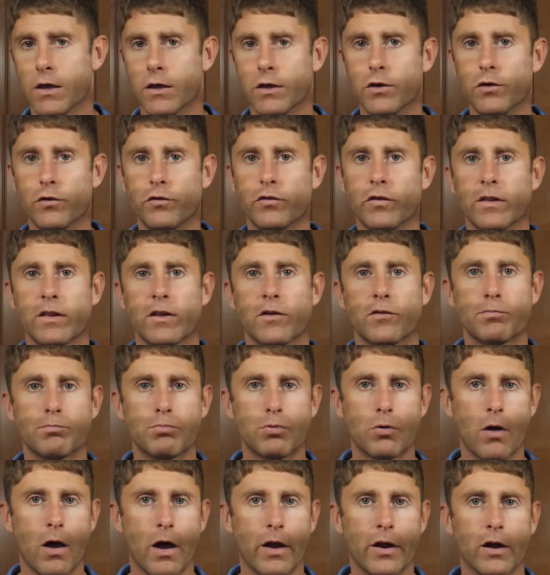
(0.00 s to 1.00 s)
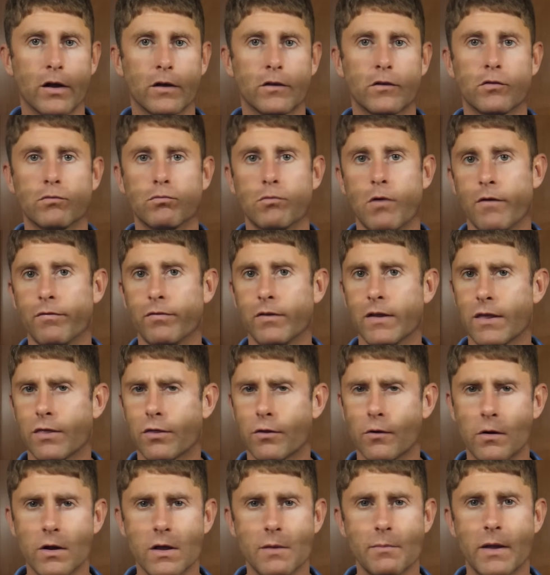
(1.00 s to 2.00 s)
using this product roughly
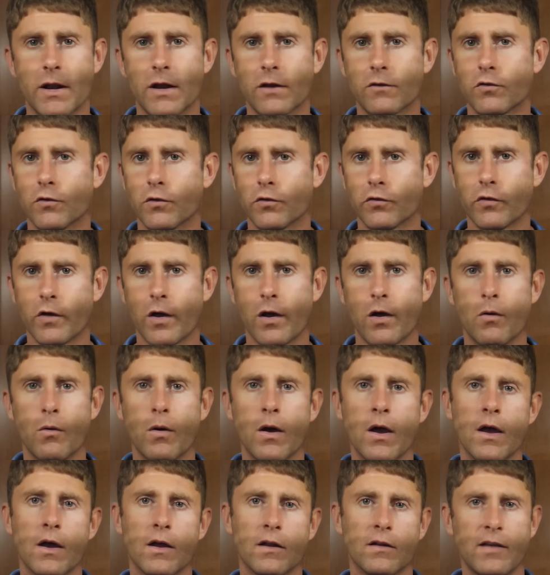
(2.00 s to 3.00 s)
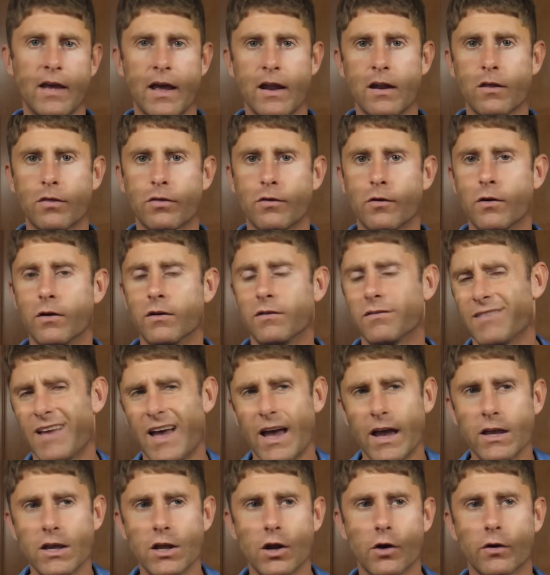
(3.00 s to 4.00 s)
30 minutes or so, 10 to 30,
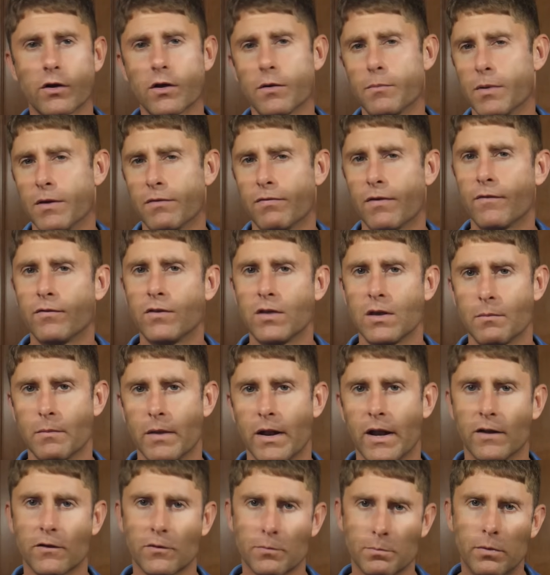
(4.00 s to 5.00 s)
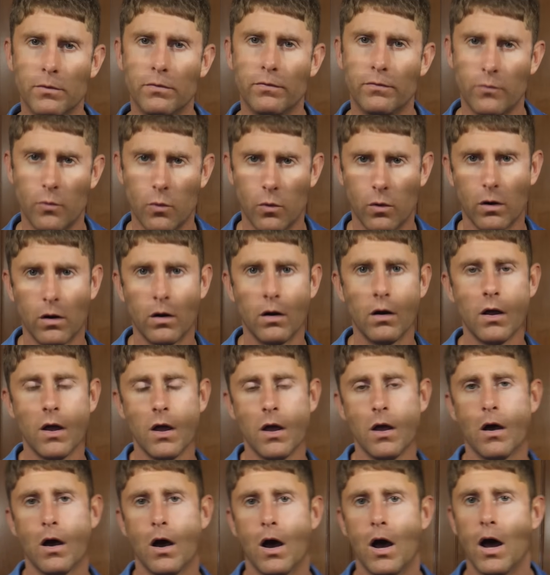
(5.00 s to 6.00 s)
uh, you know, it could be 15 minutes before
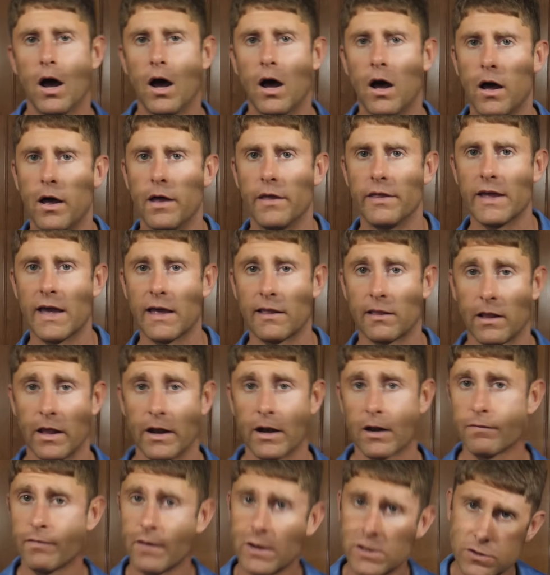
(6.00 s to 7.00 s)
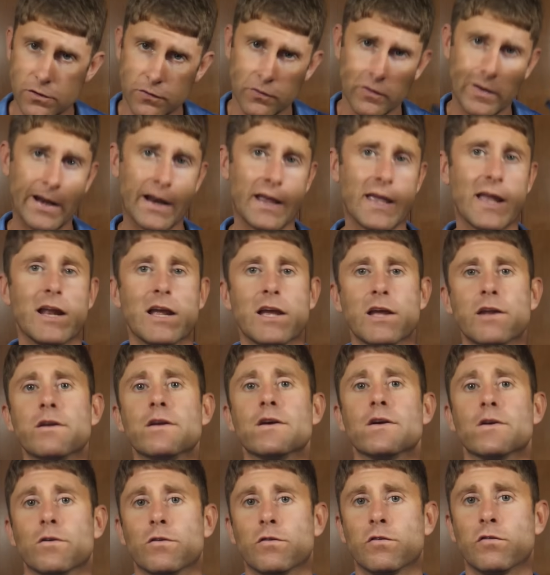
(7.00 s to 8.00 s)
uh, the athletic event, just let it get into
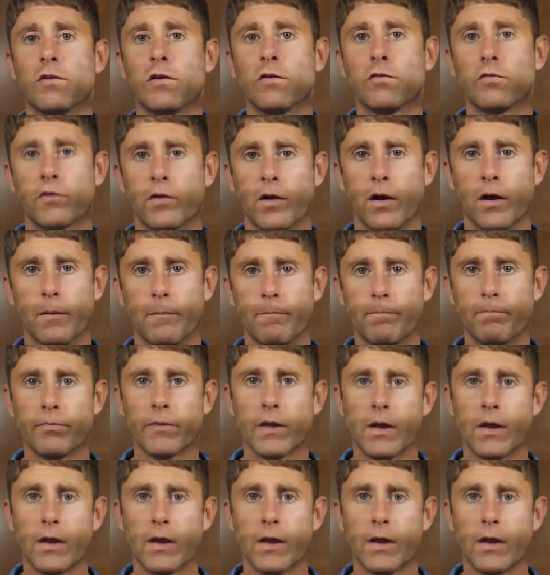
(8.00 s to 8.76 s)
your system